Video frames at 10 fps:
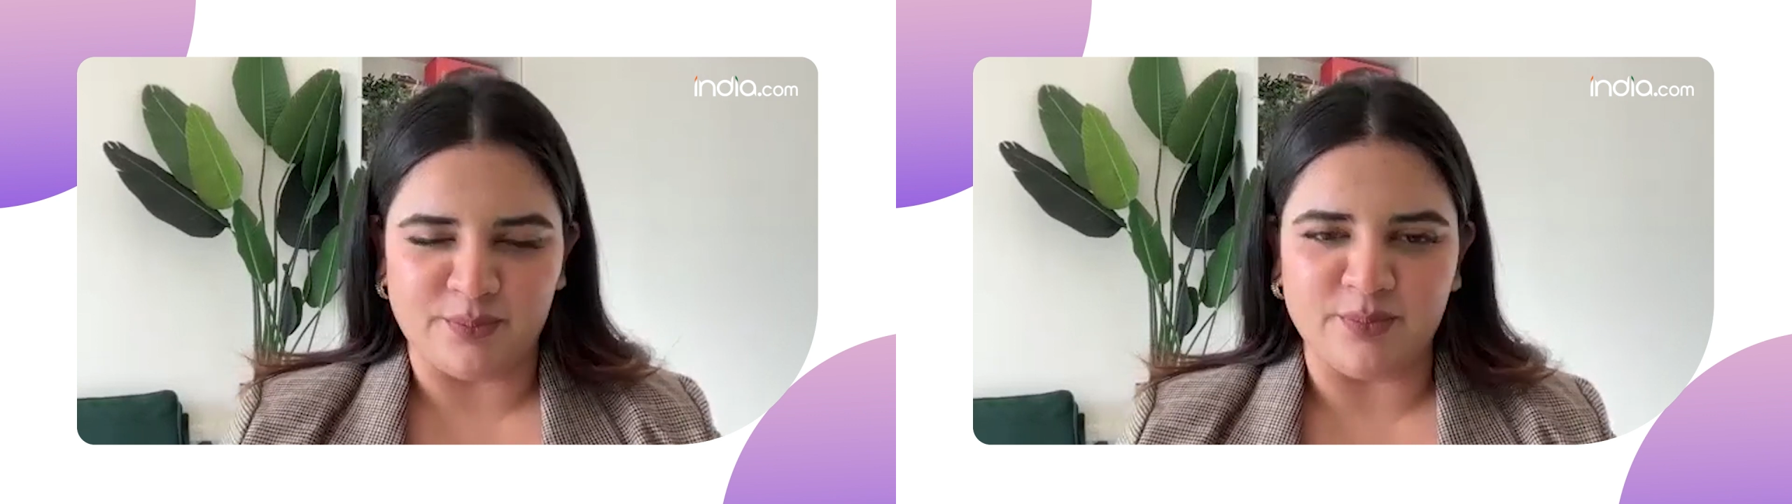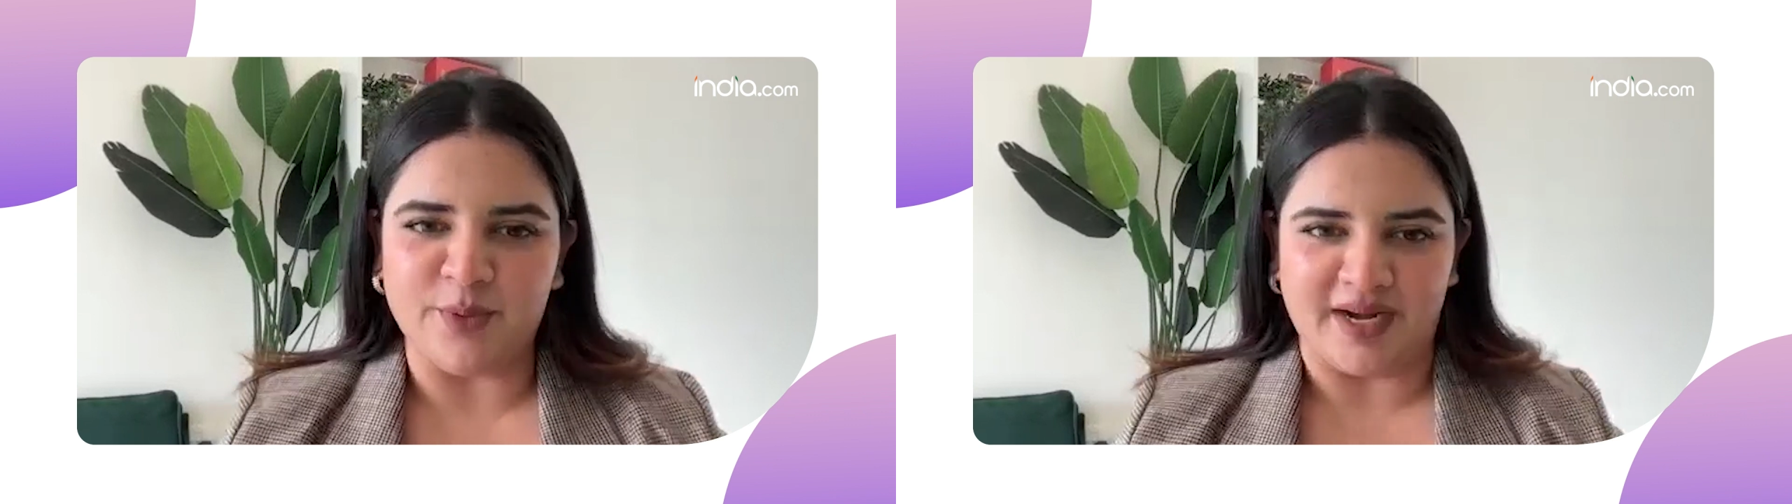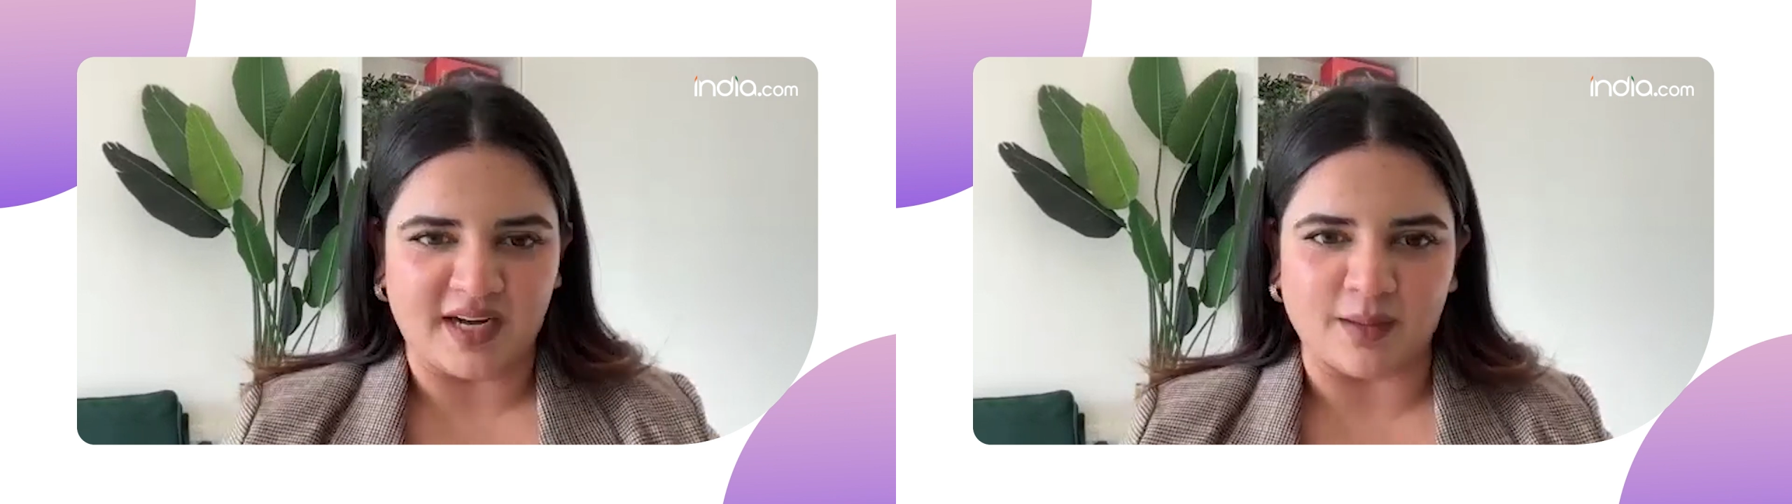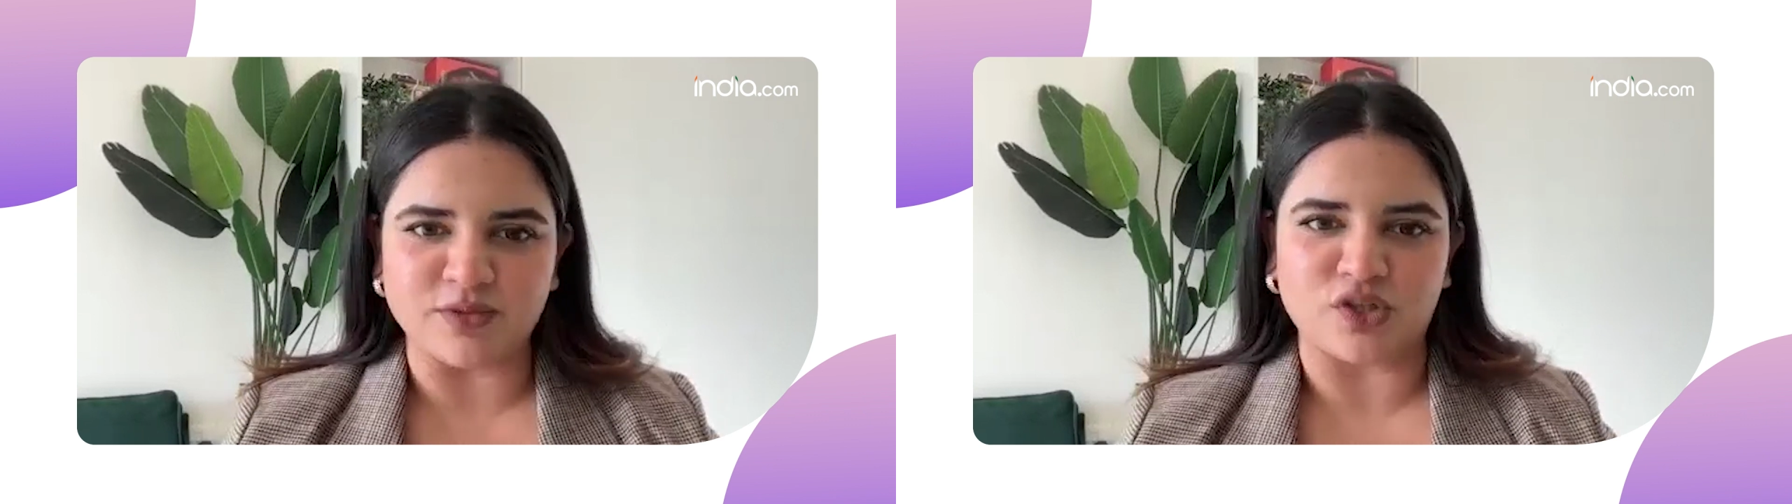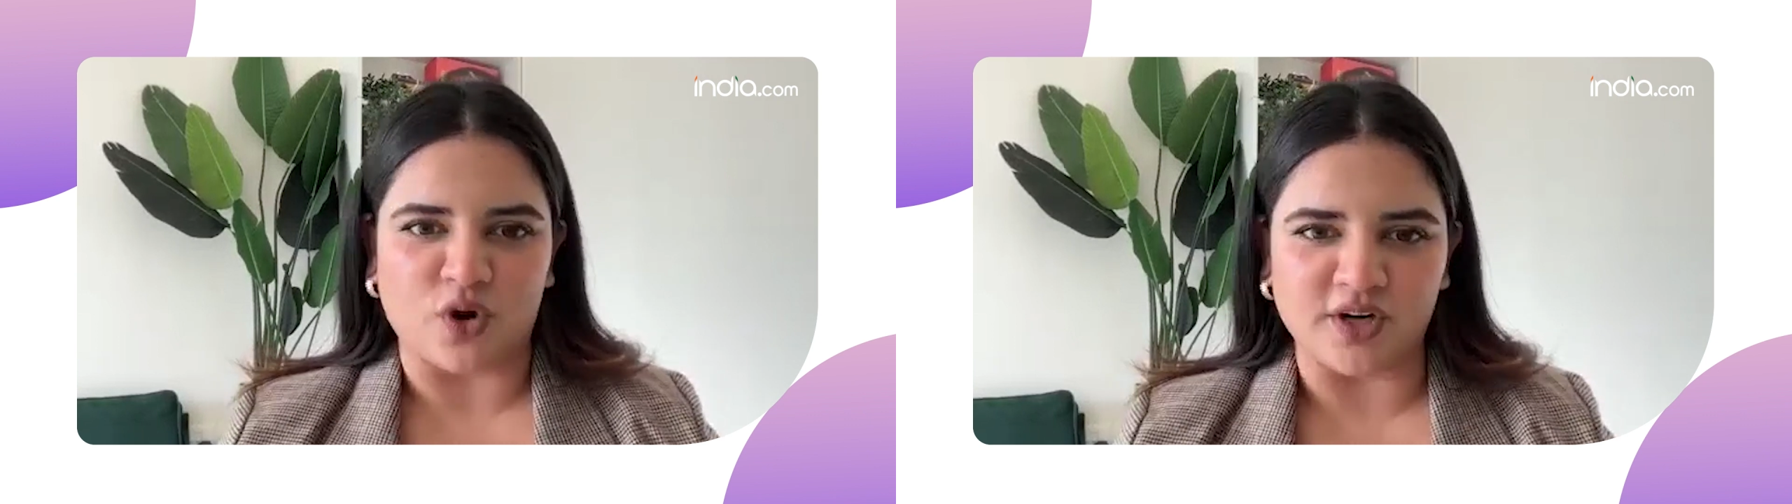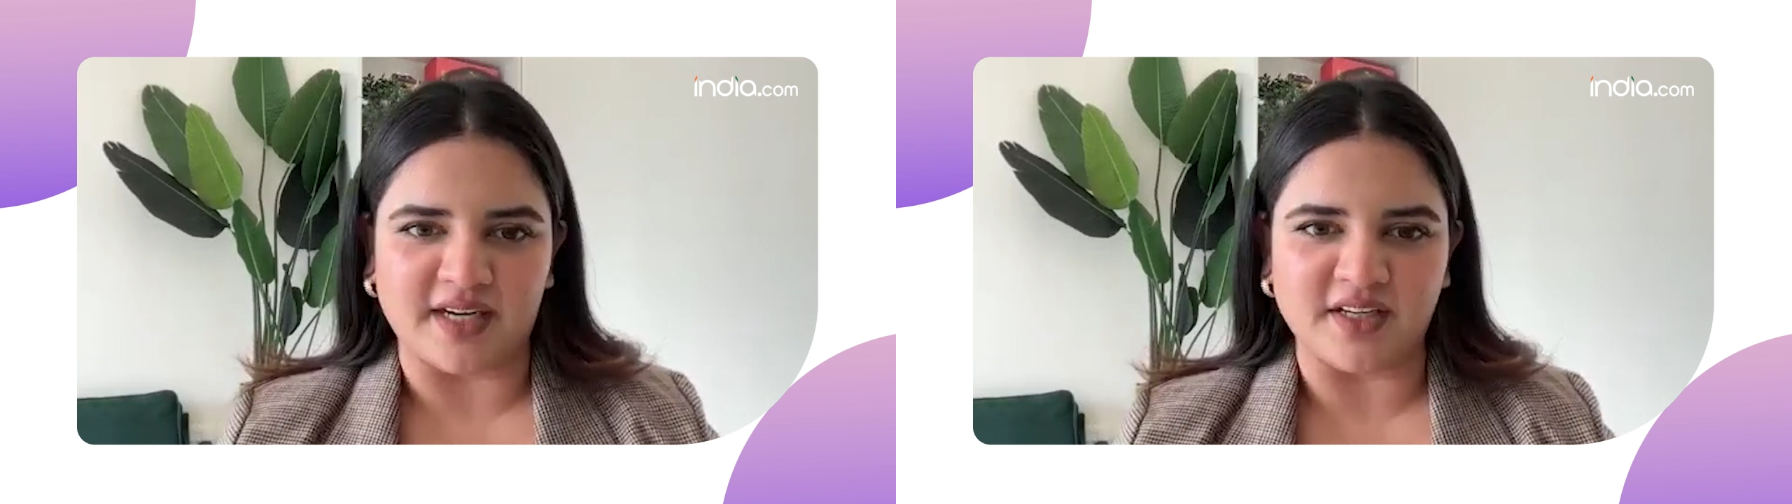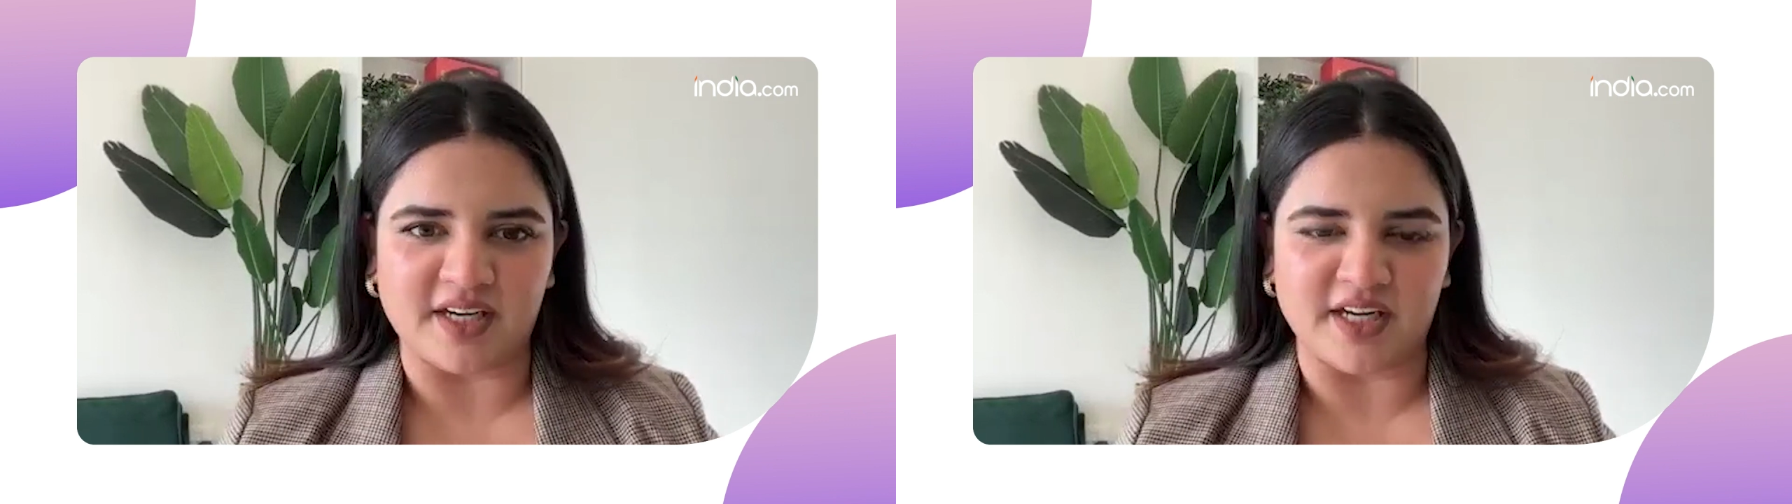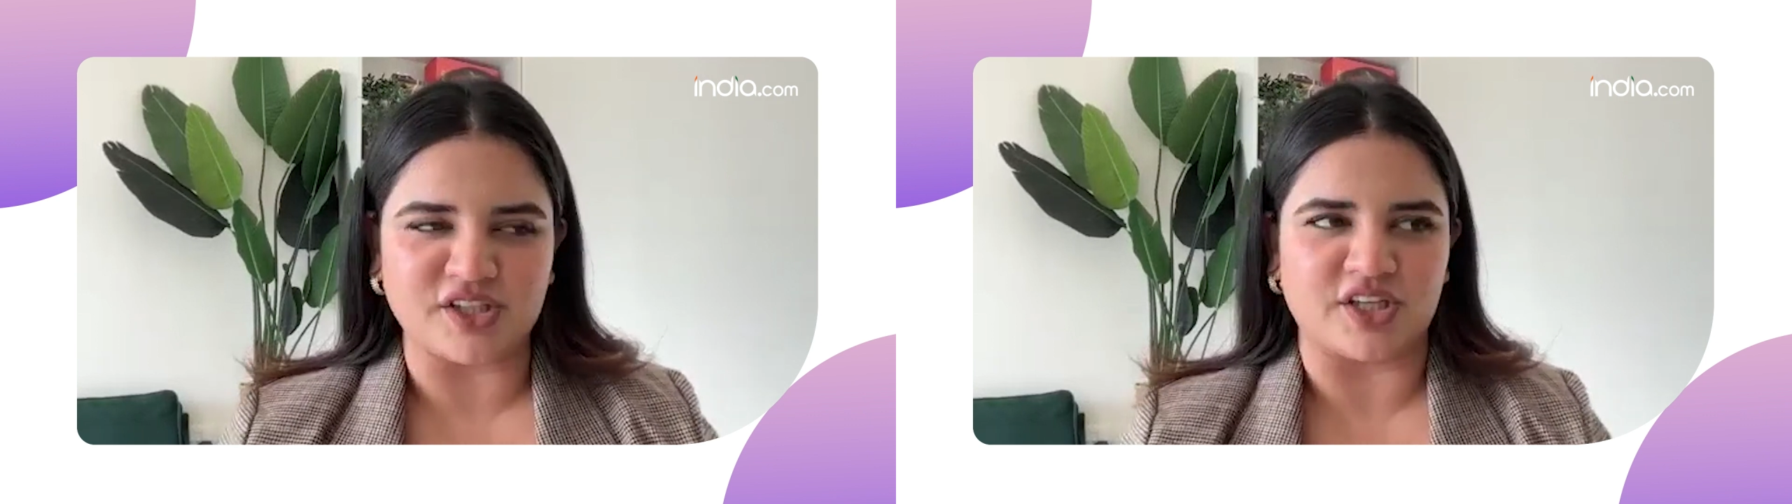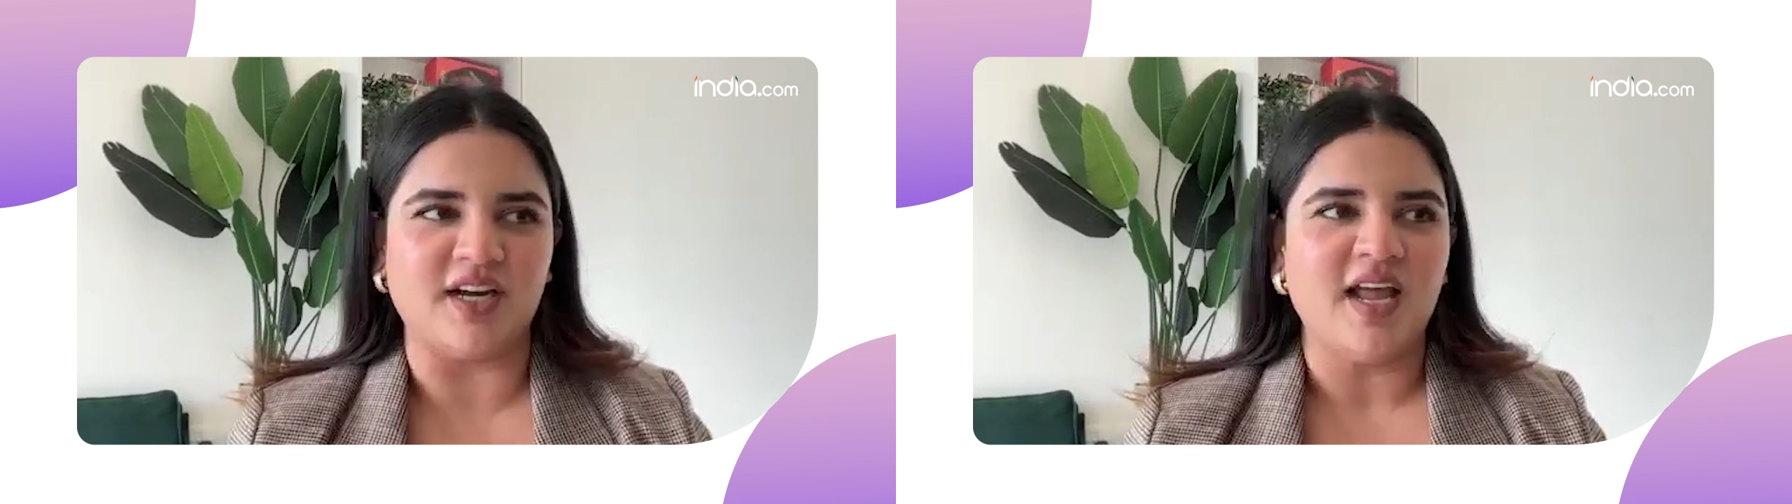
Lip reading: when it comes to content creation.